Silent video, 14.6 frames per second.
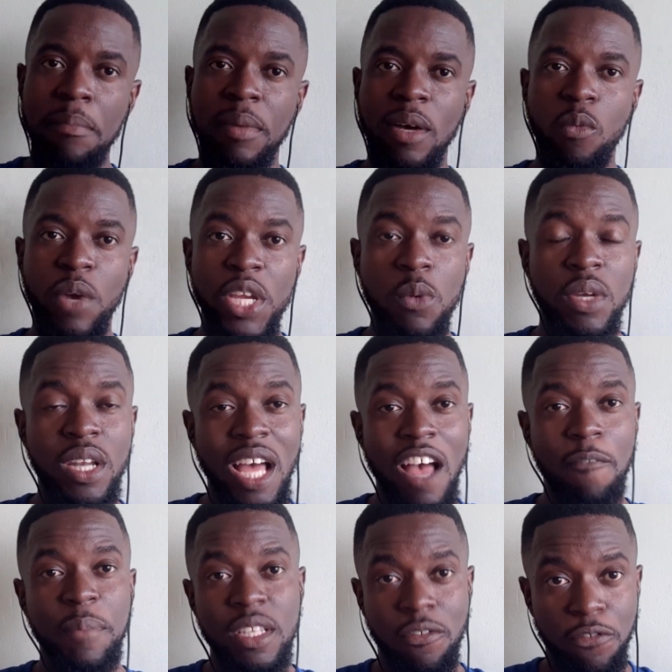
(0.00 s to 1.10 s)
but where you would not
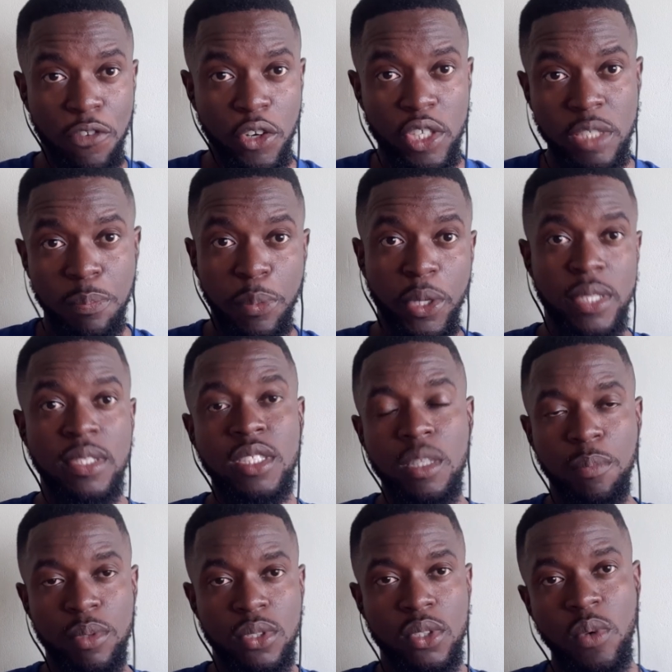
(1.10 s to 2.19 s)
have been the first person to
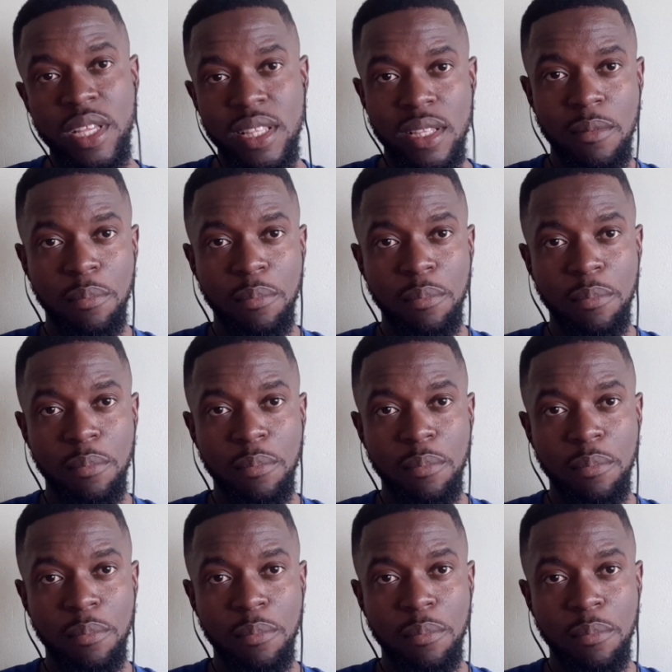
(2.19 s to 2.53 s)
pursue it